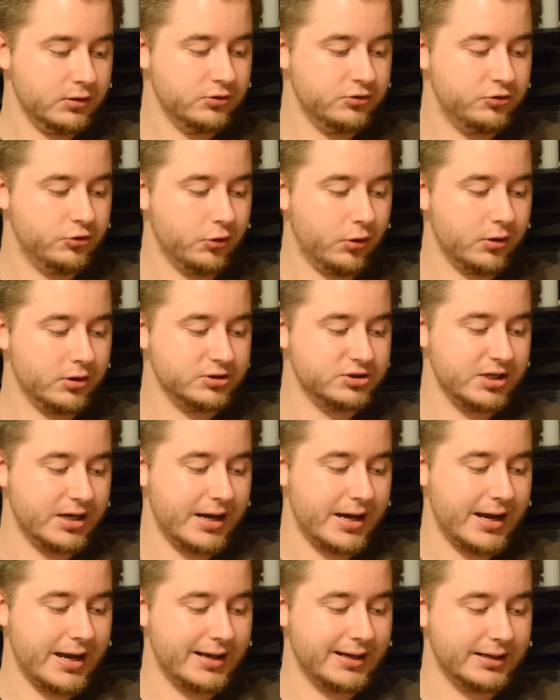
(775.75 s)
George
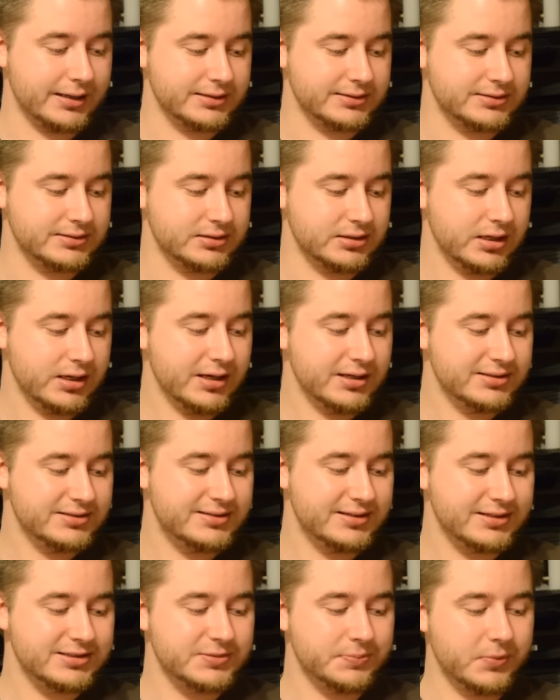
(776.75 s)
asked,
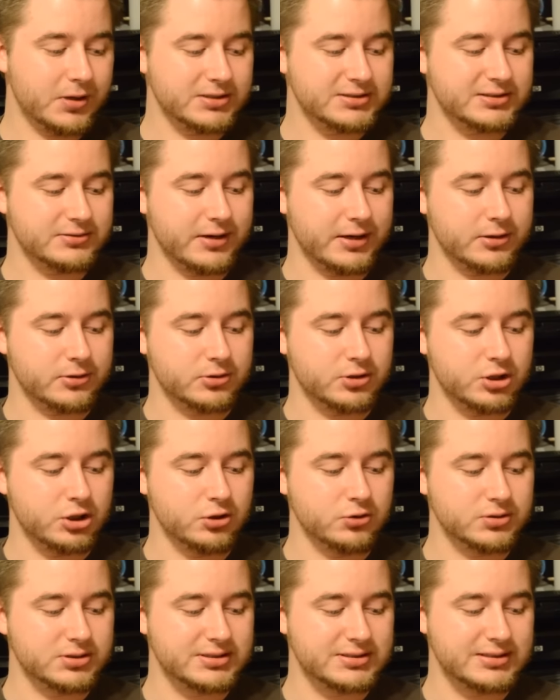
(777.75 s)
6 months later, do
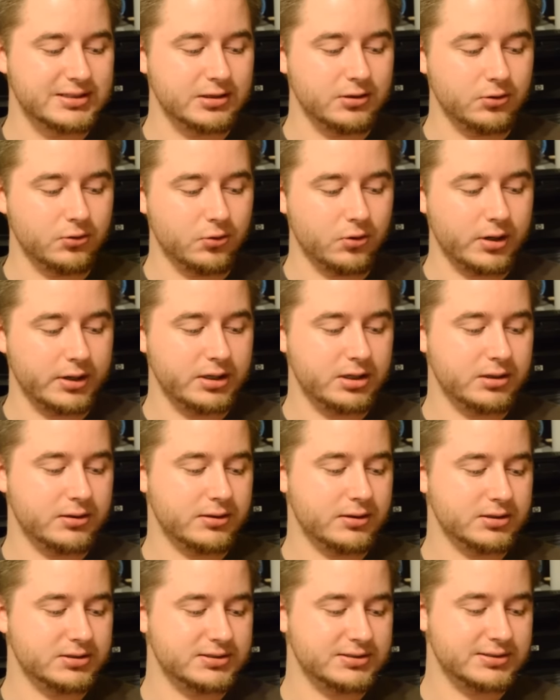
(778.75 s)
you still like
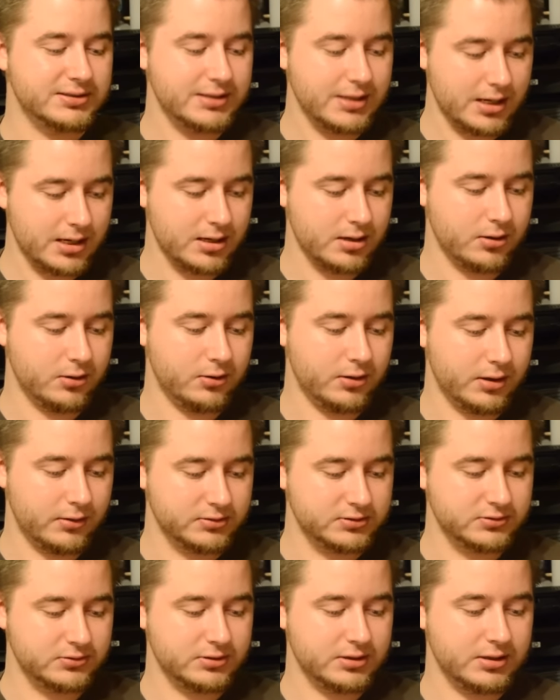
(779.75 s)
the scale? I
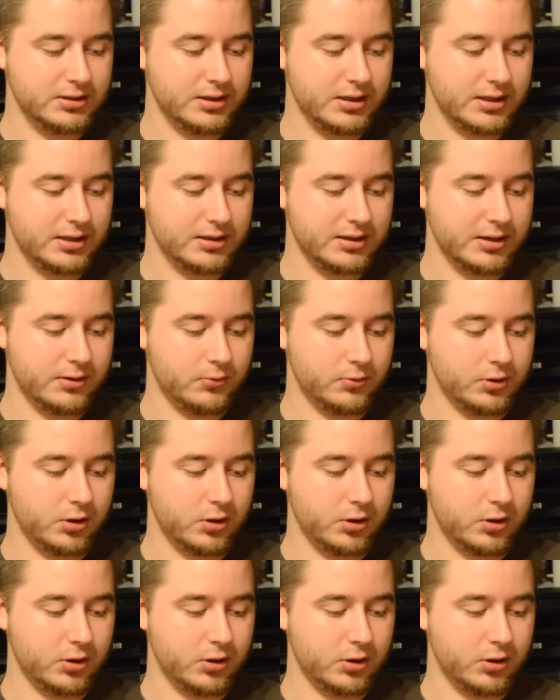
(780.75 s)
was looking at that one